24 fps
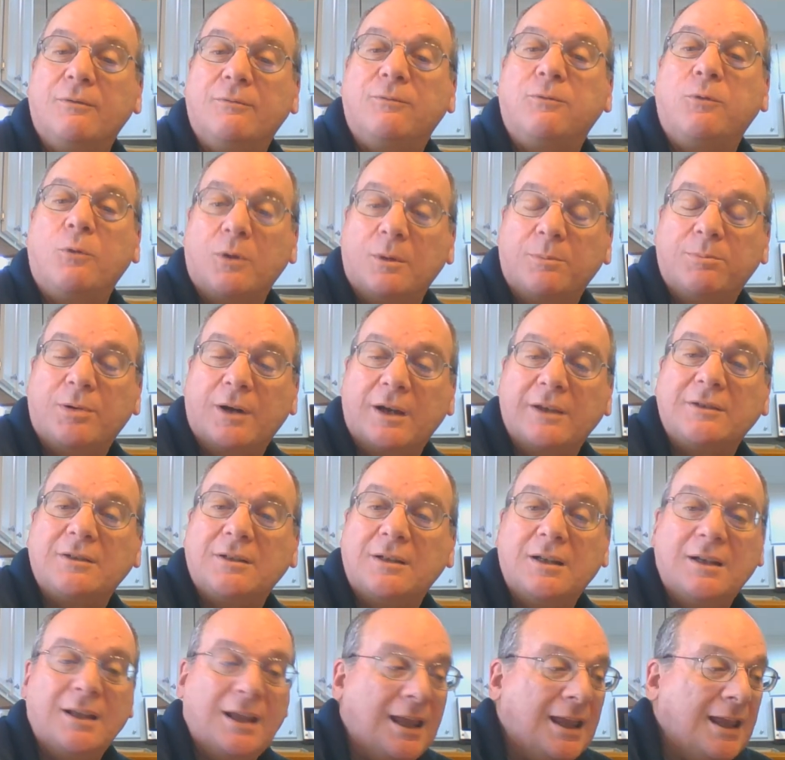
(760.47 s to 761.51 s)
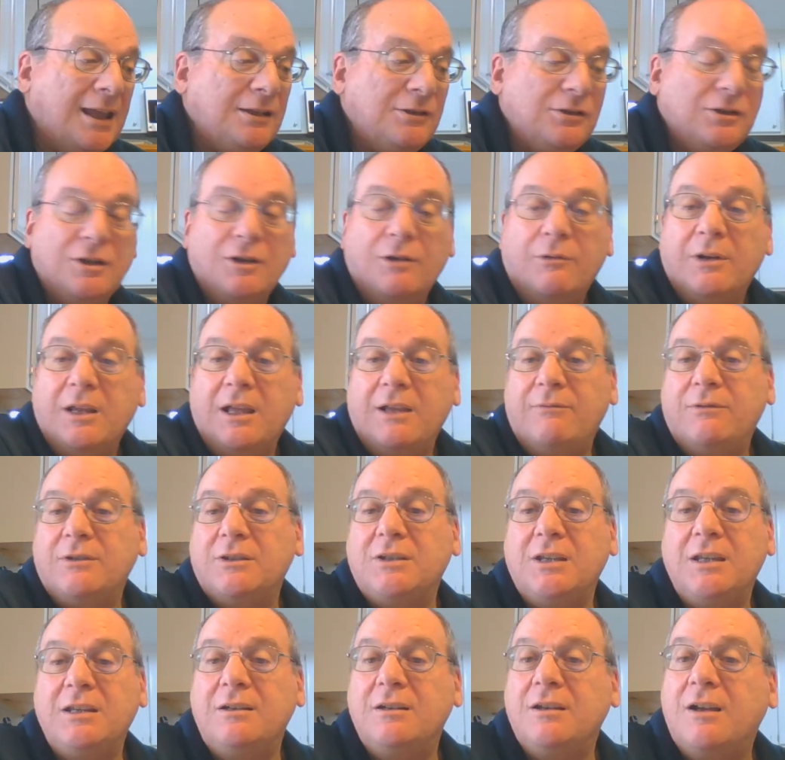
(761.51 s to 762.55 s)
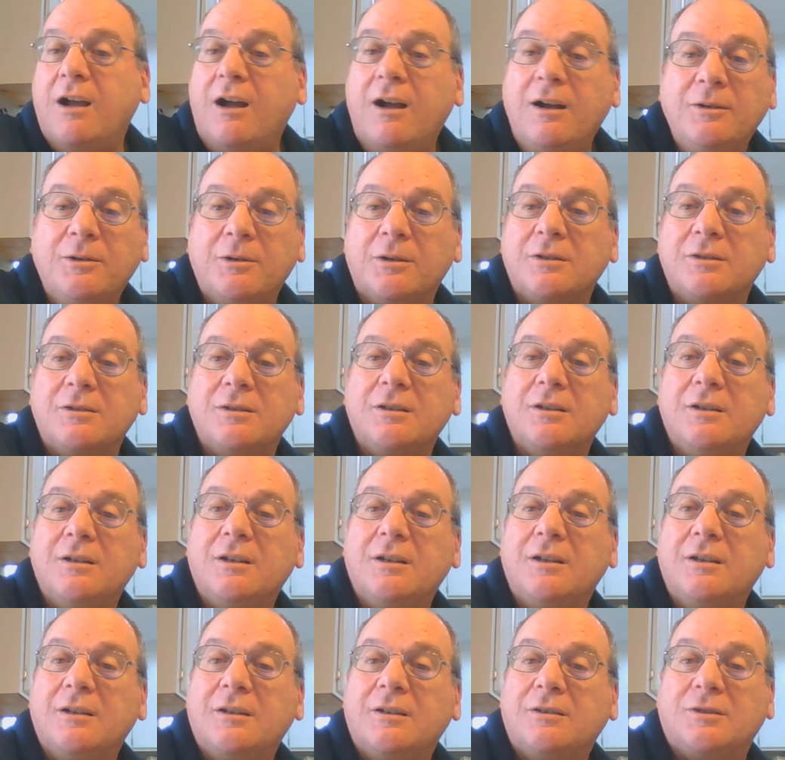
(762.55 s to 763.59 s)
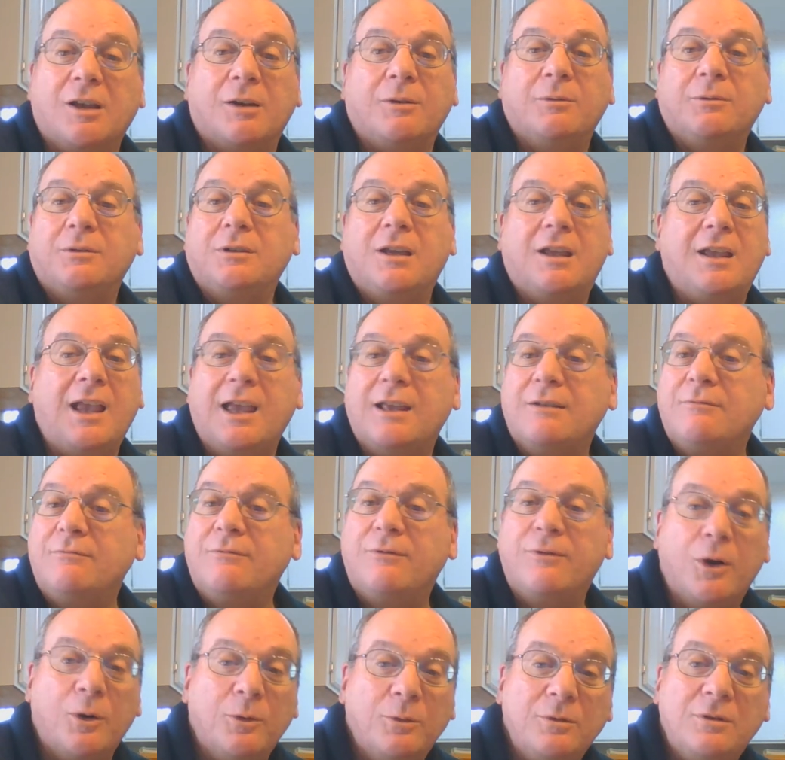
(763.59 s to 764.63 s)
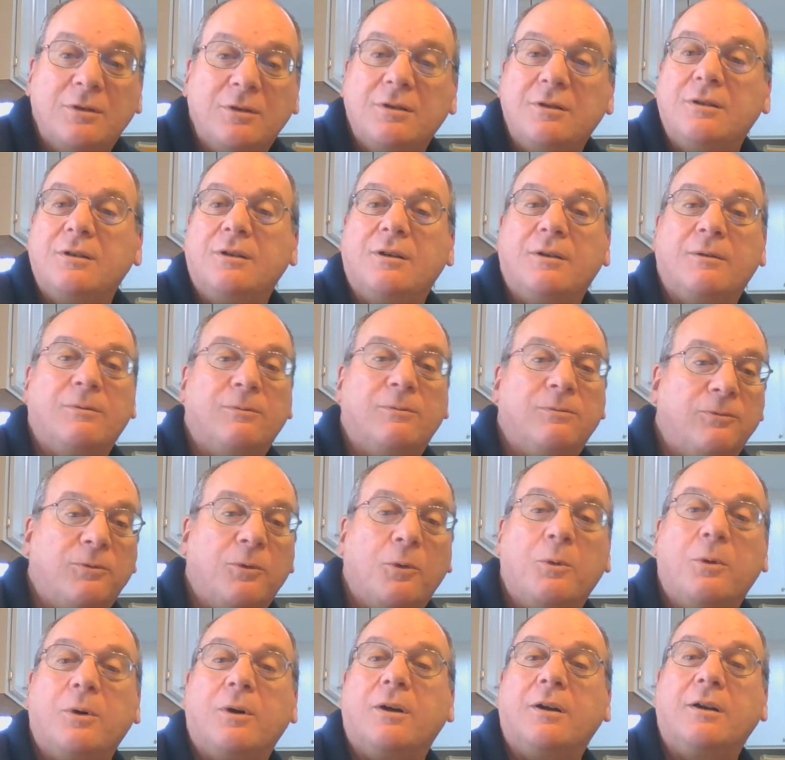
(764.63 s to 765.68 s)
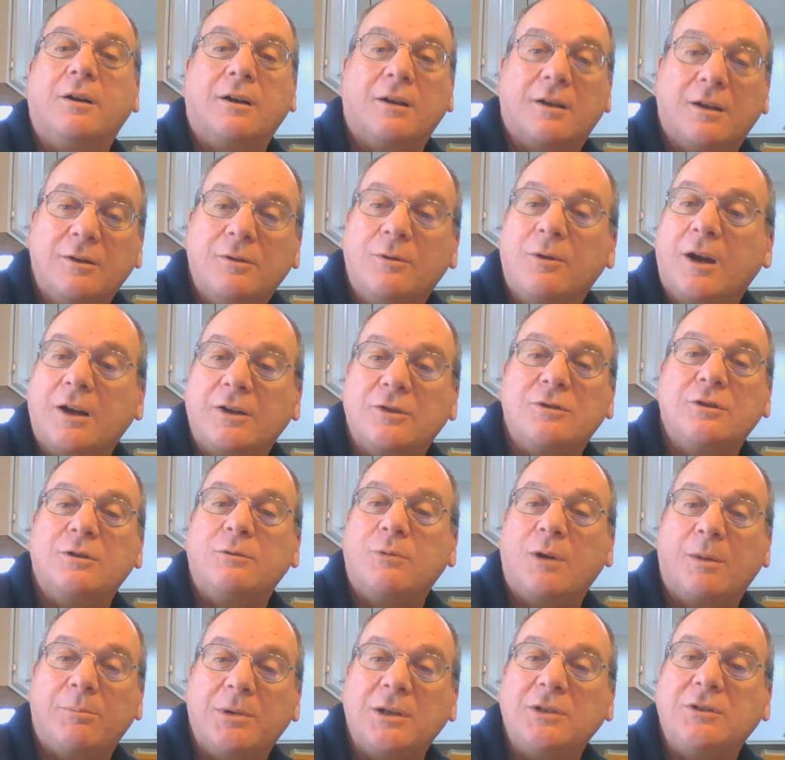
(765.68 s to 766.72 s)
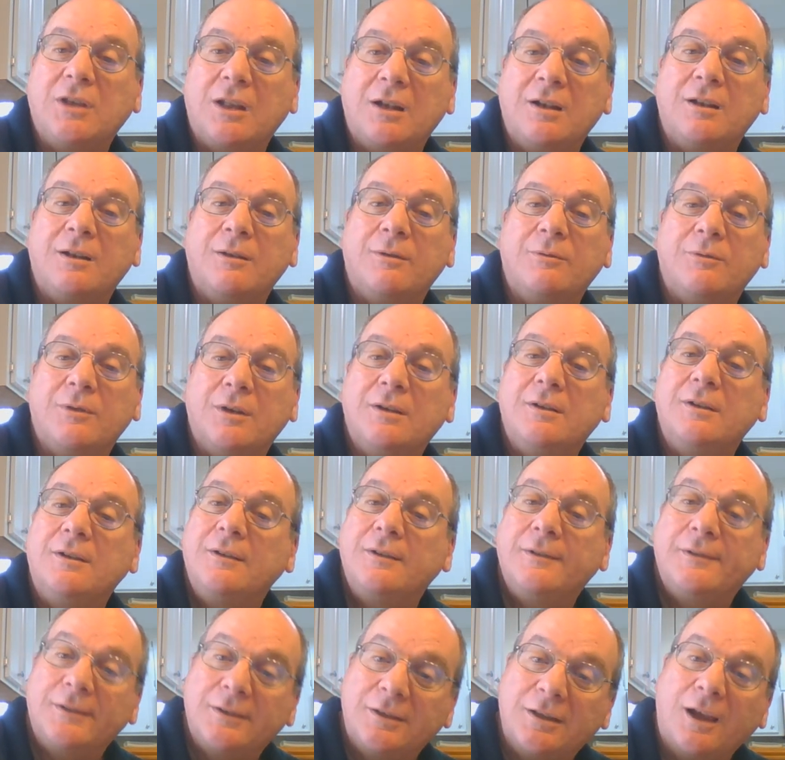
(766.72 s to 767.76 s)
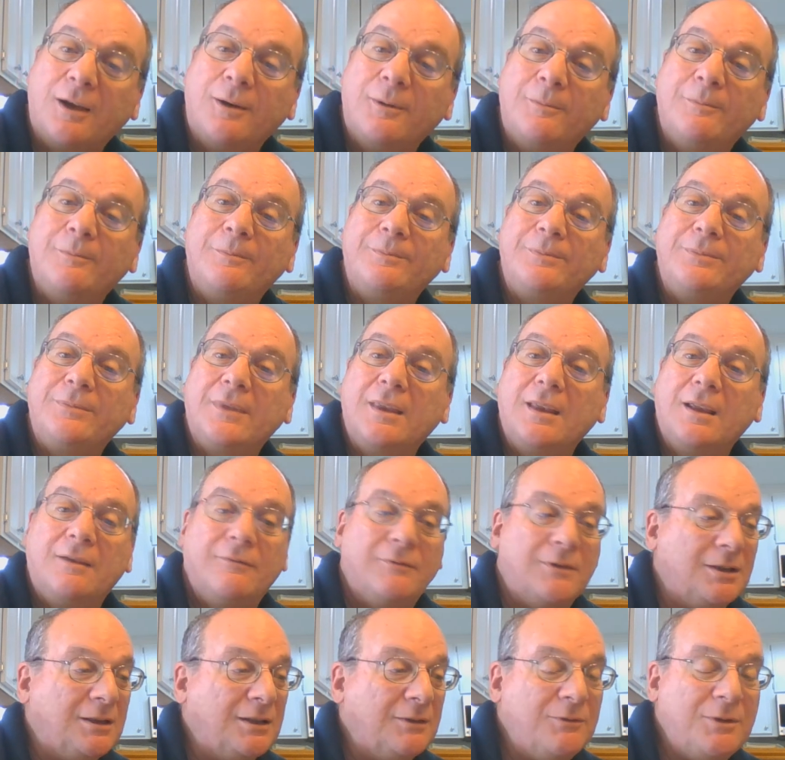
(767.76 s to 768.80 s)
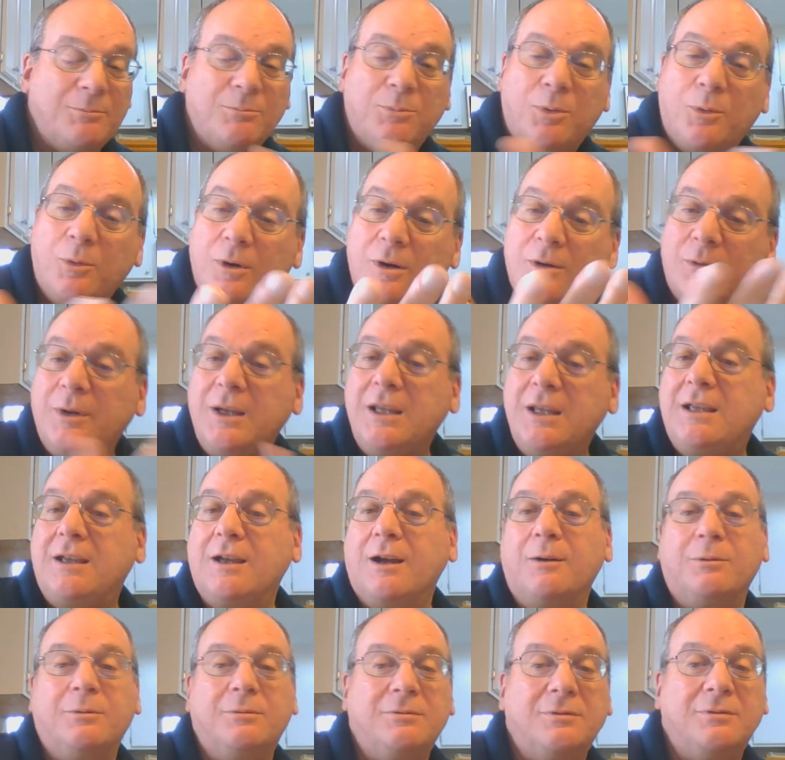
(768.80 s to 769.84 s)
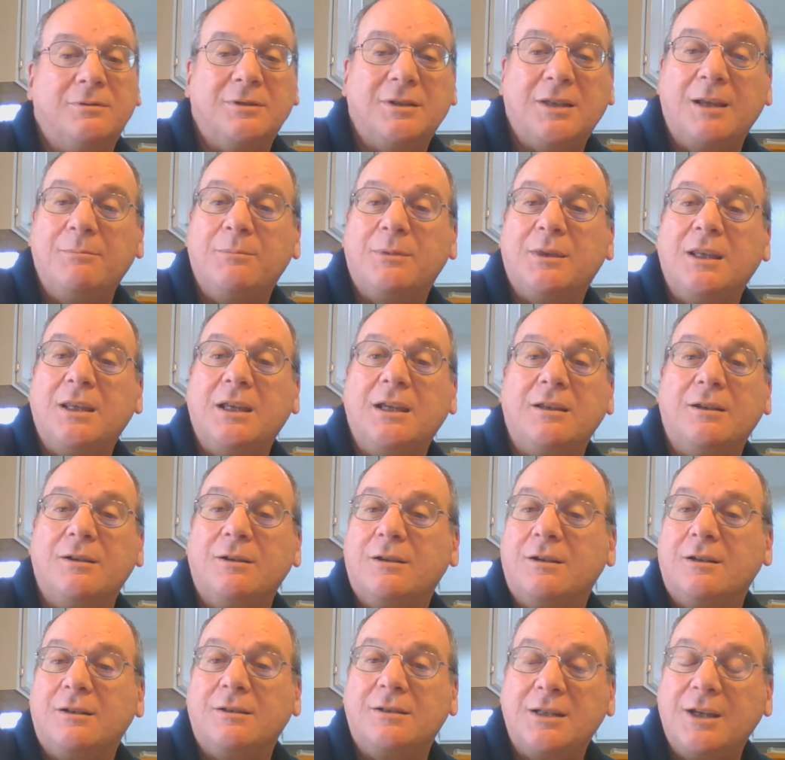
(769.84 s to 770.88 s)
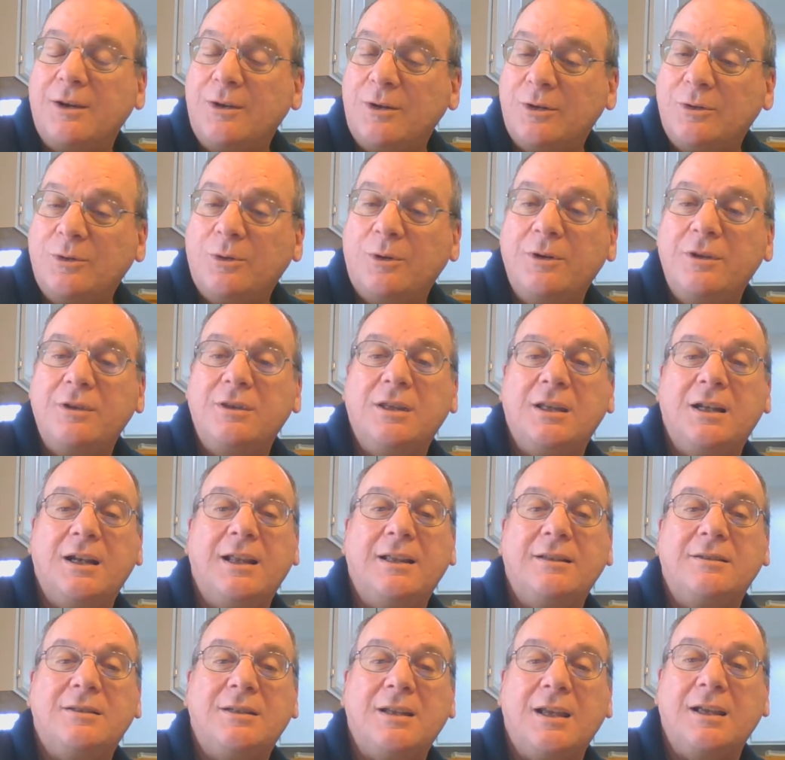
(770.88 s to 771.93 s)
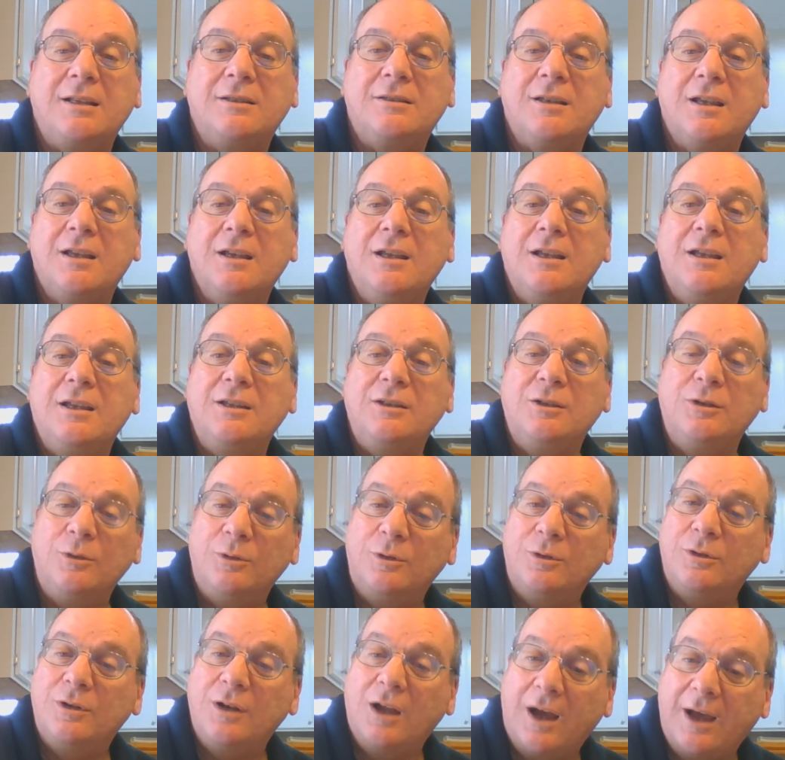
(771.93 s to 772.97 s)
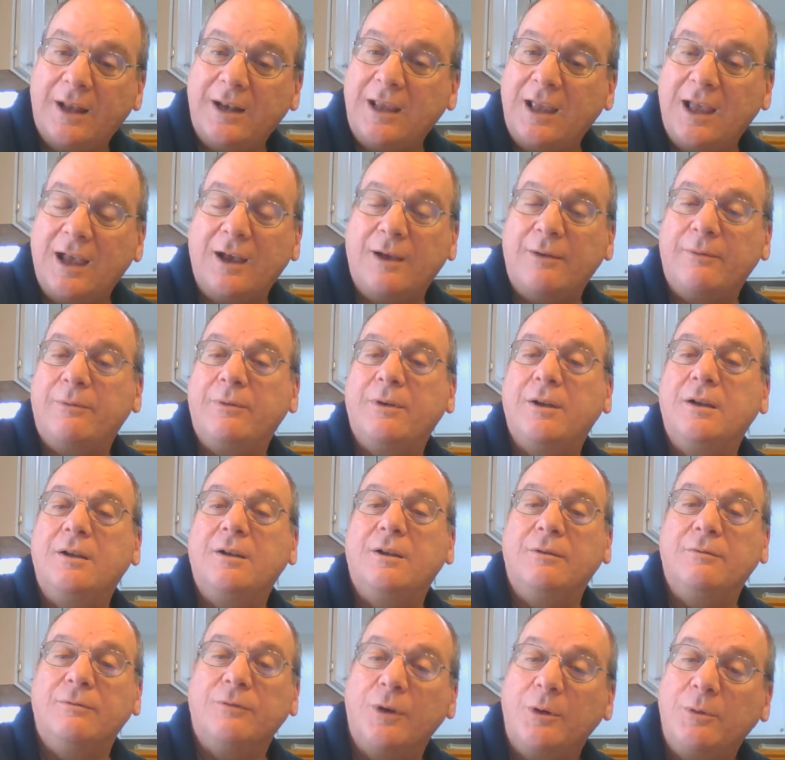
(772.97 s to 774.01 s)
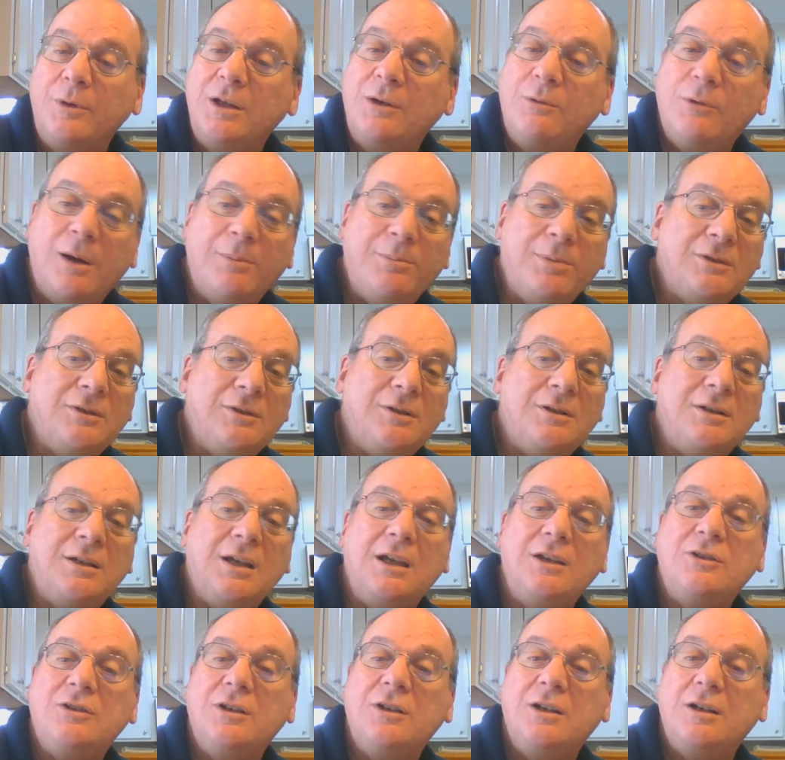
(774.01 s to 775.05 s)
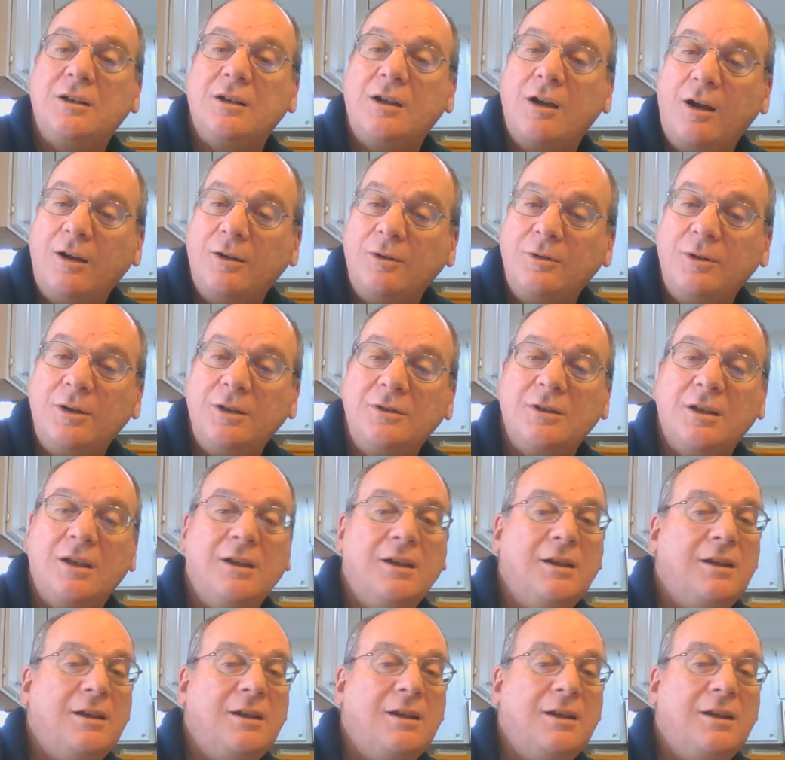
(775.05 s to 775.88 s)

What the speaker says: for president, and you don't have a seat in Congress, so you can't vote for a congressional representative. So you live in Puerto Rico, same thing. You're a territory of the United States. You do not have voting representation in Congress,